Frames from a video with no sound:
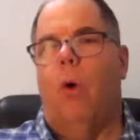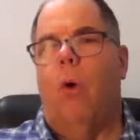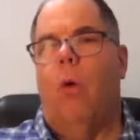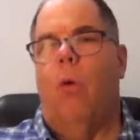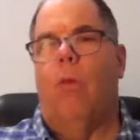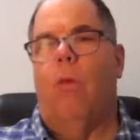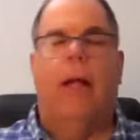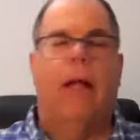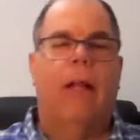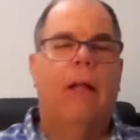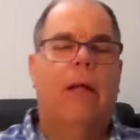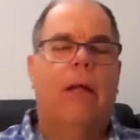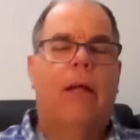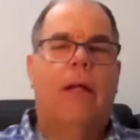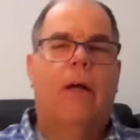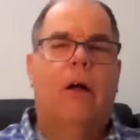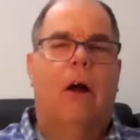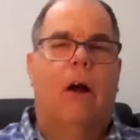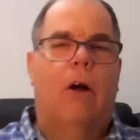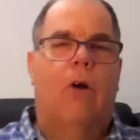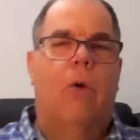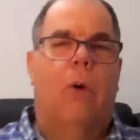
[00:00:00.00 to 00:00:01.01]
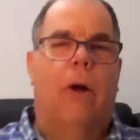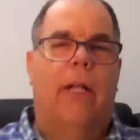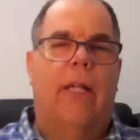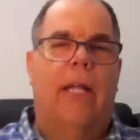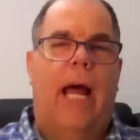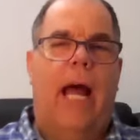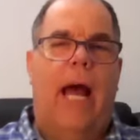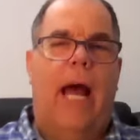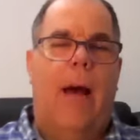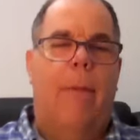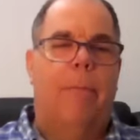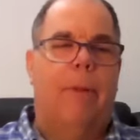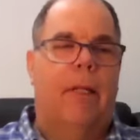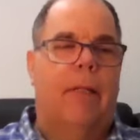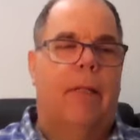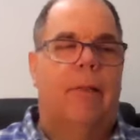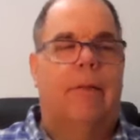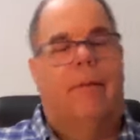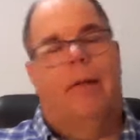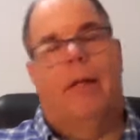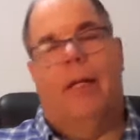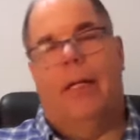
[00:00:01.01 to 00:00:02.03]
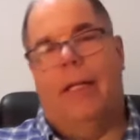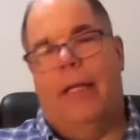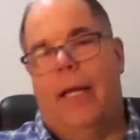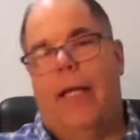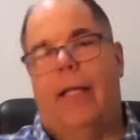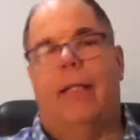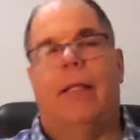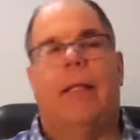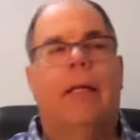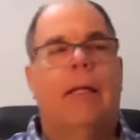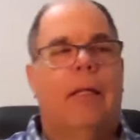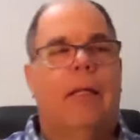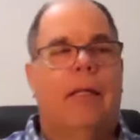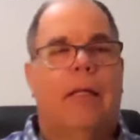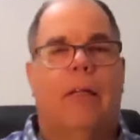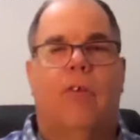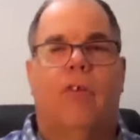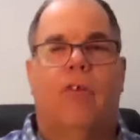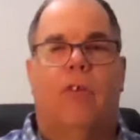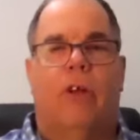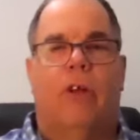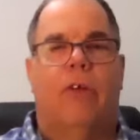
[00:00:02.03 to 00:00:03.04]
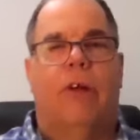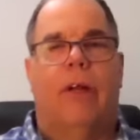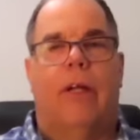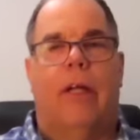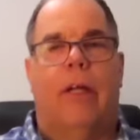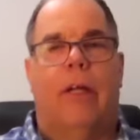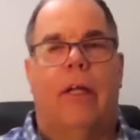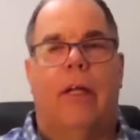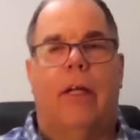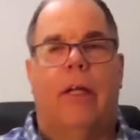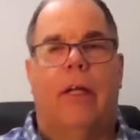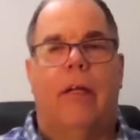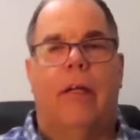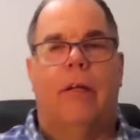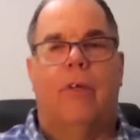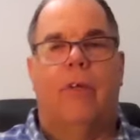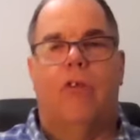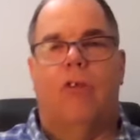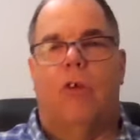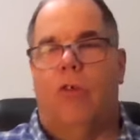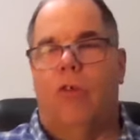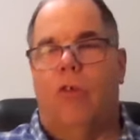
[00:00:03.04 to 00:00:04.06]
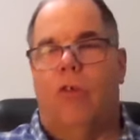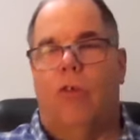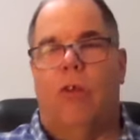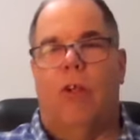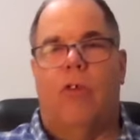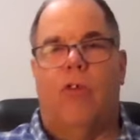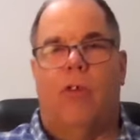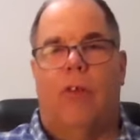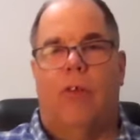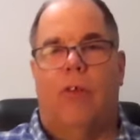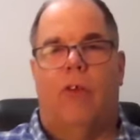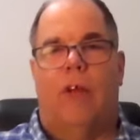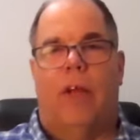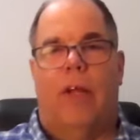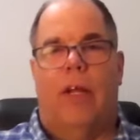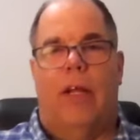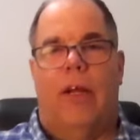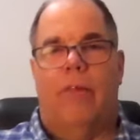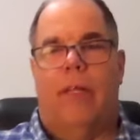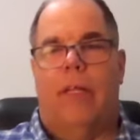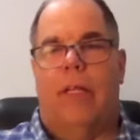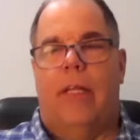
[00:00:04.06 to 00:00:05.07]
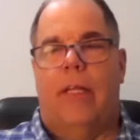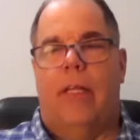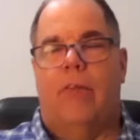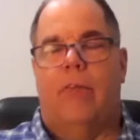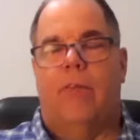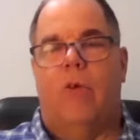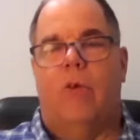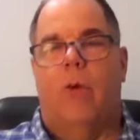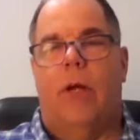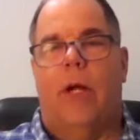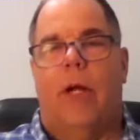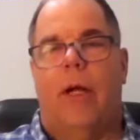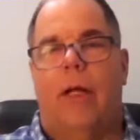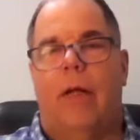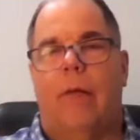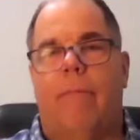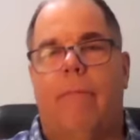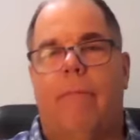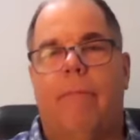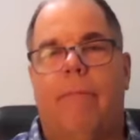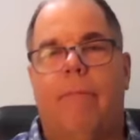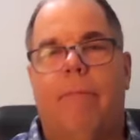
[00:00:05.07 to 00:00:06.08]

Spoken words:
told that are going to happen, again, considering the social distancing and everything that's going on?